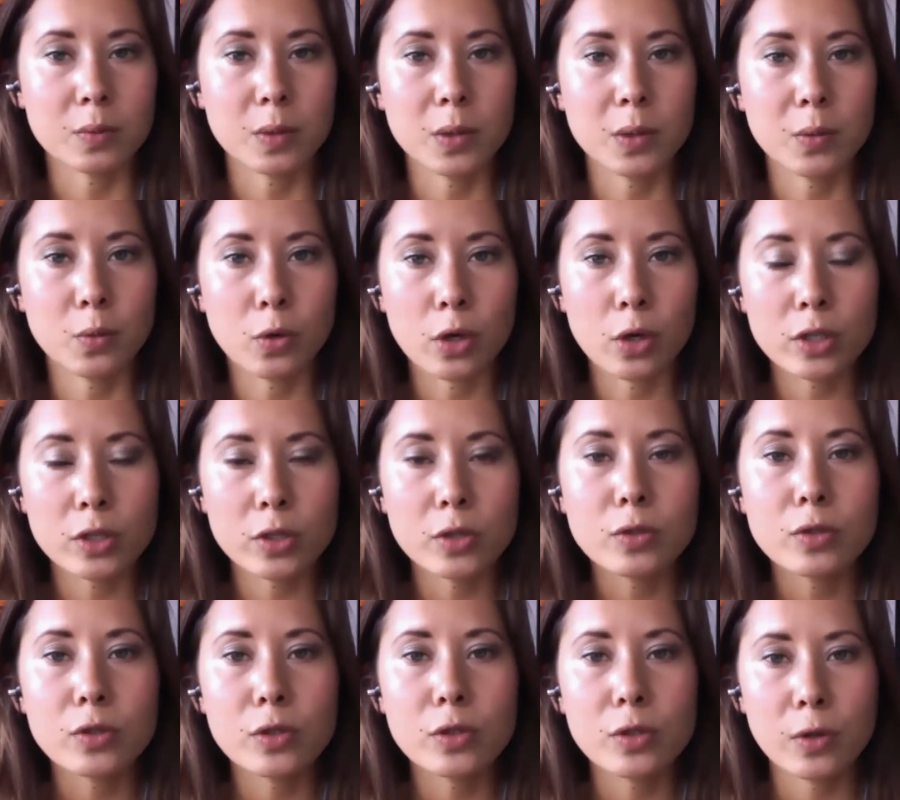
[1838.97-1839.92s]
We want you
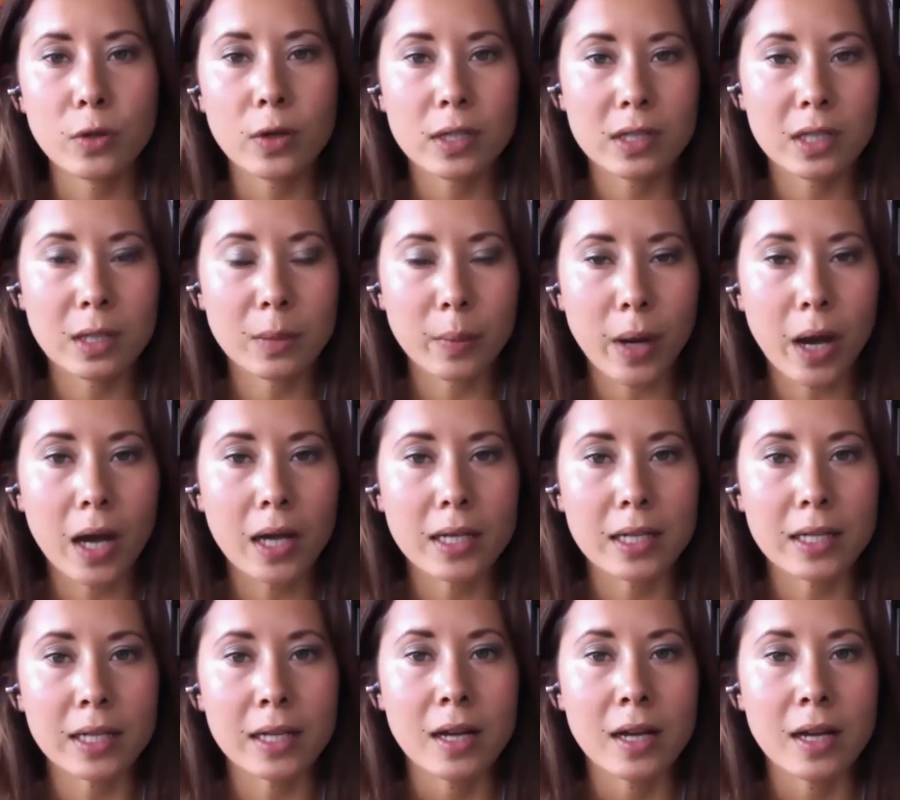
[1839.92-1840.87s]
to look at the
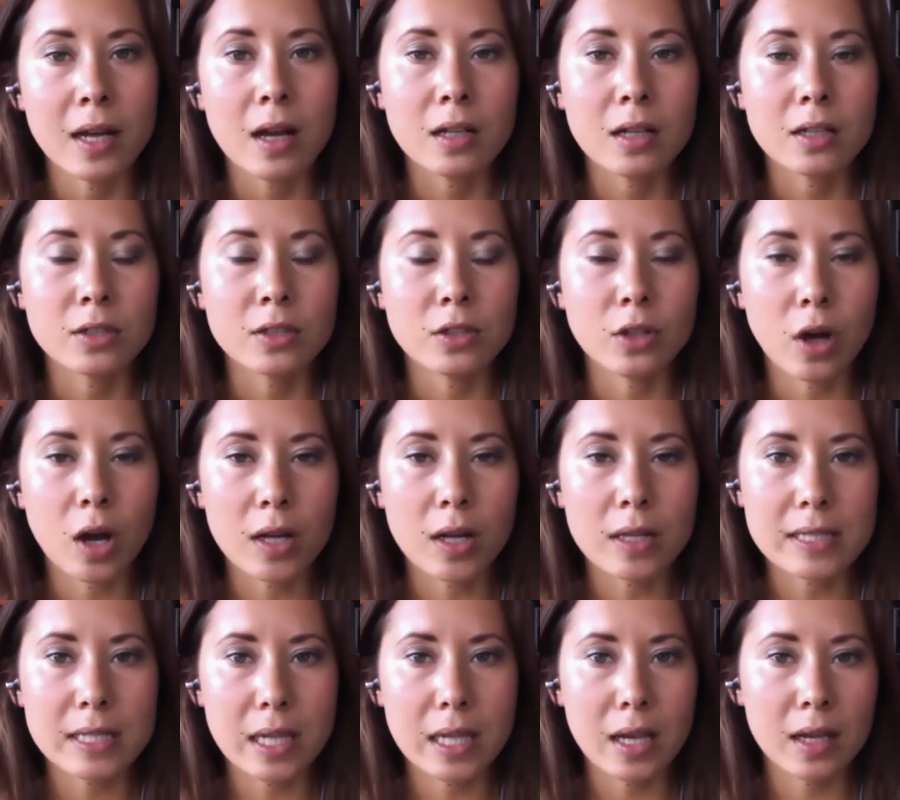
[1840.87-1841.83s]
body,
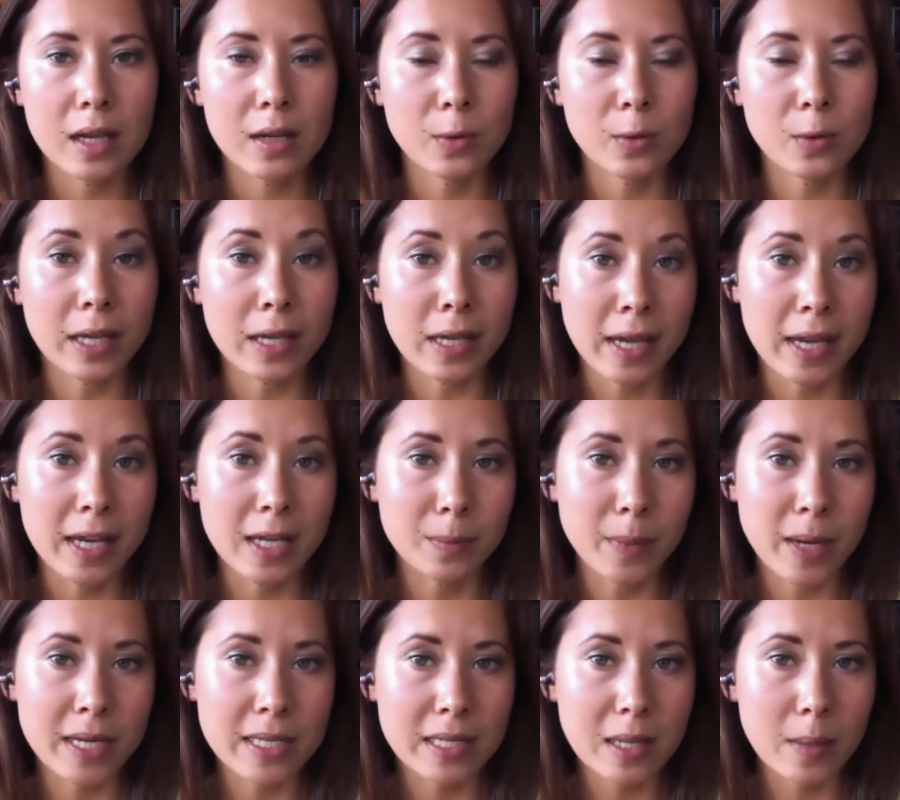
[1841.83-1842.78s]
not saying, well, I hate
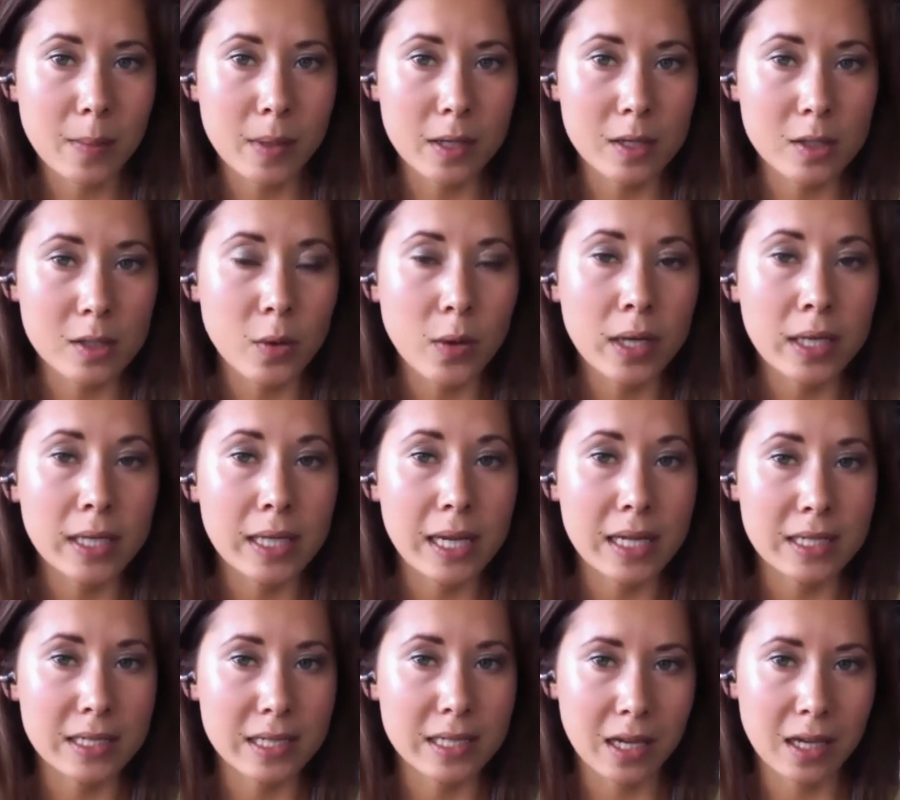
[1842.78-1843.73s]
my stomach, so I
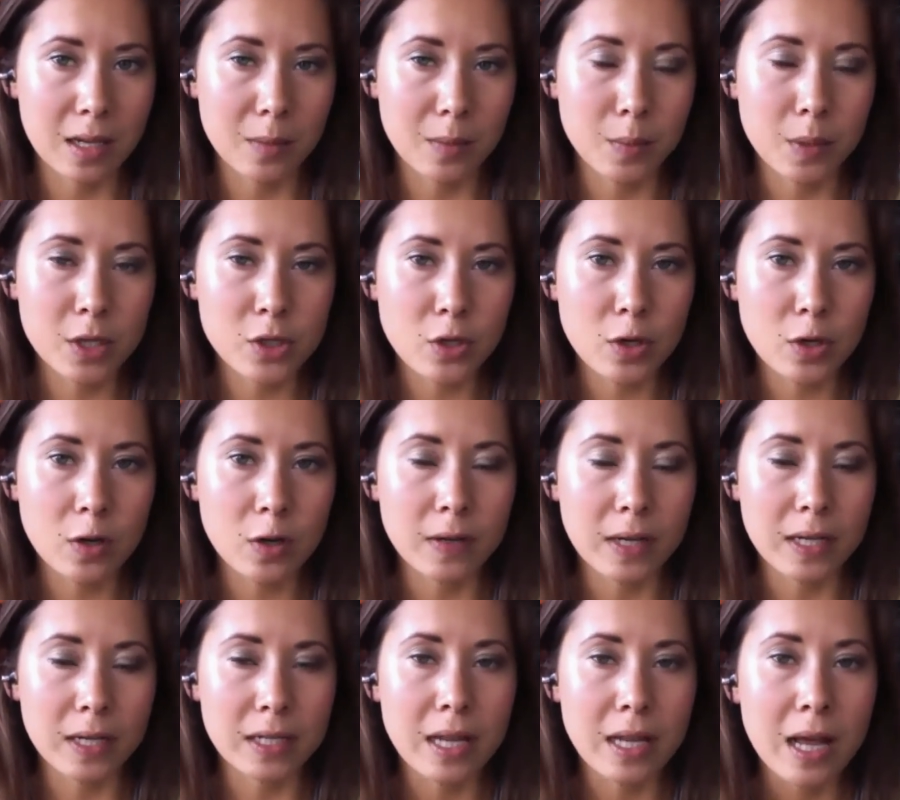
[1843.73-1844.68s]
can't take a picture of
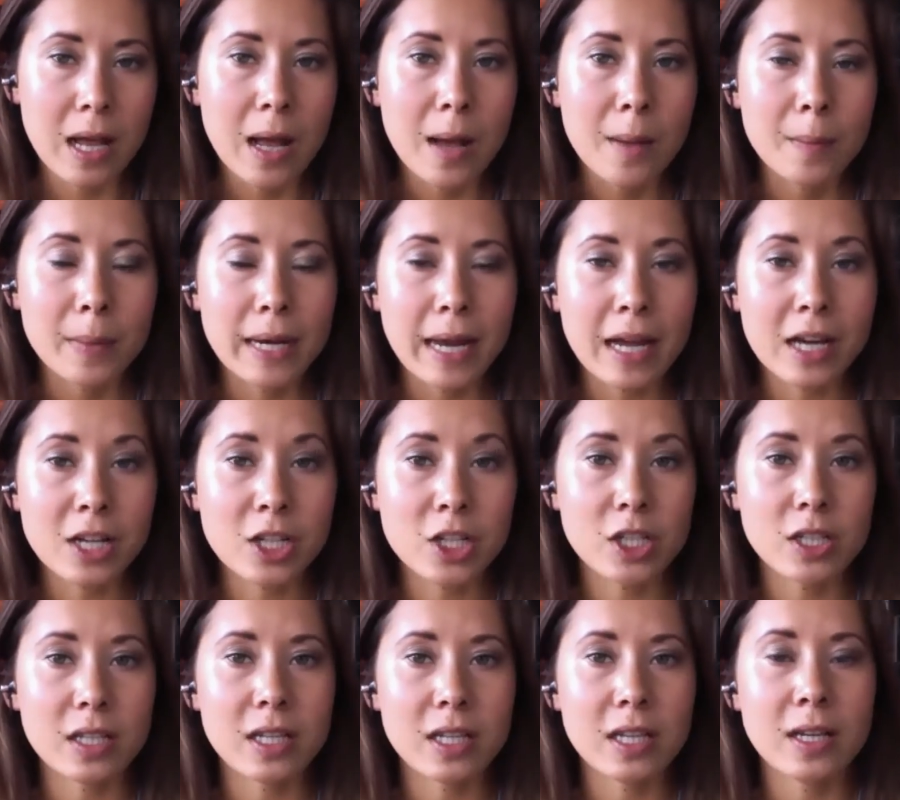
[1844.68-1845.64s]
it, but
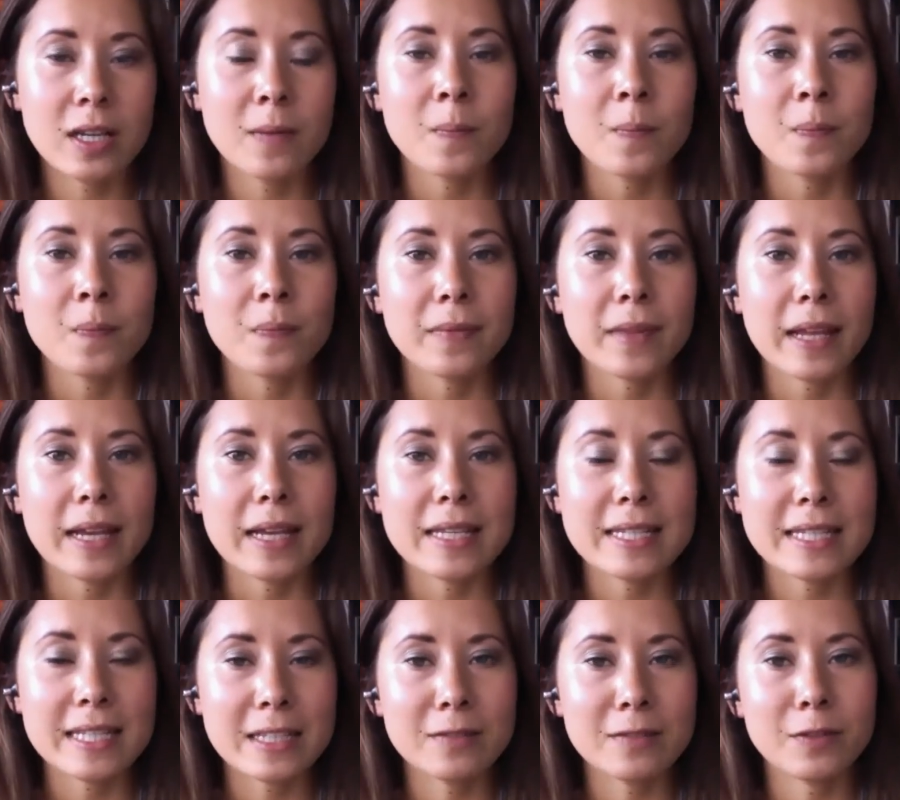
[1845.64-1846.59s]
actually
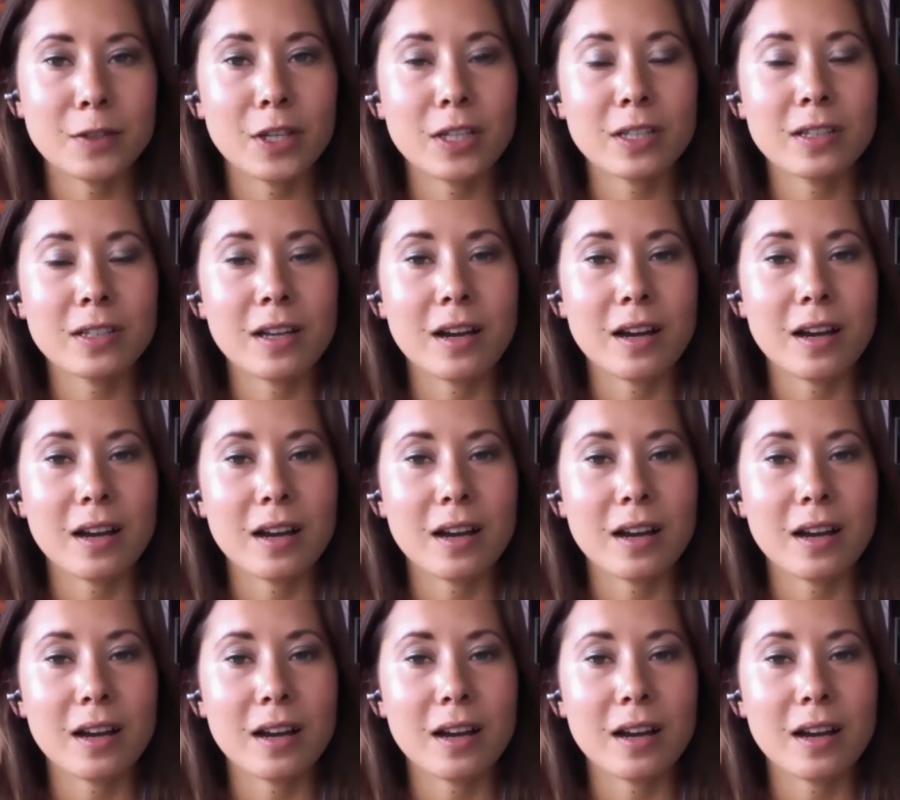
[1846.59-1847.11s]
see if you can